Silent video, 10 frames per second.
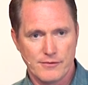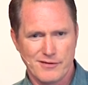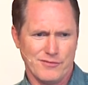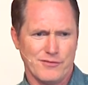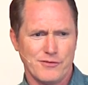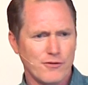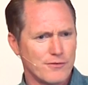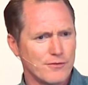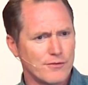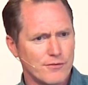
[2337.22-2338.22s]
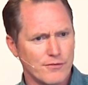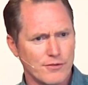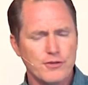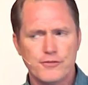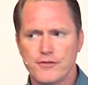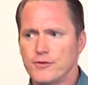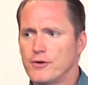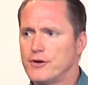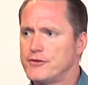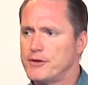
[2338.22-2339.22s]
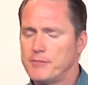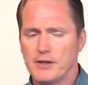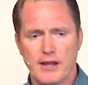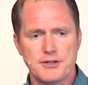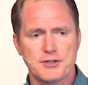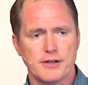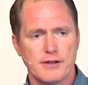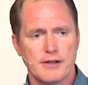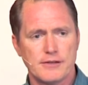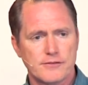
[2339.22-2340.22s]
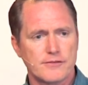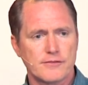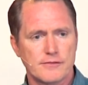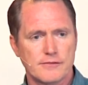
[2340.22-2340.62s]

don't lose the word tribulation. It's